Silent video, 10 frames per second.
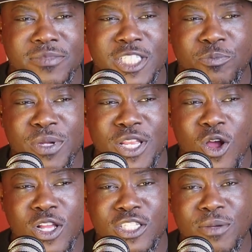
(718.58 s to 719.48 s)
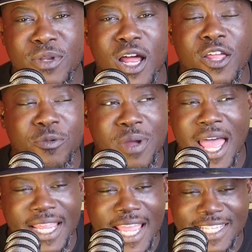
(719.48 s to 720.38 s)
He's been on some of the other
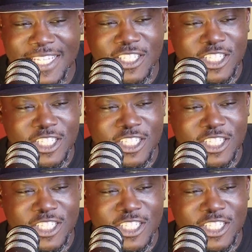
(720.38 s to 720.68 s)
podcasts that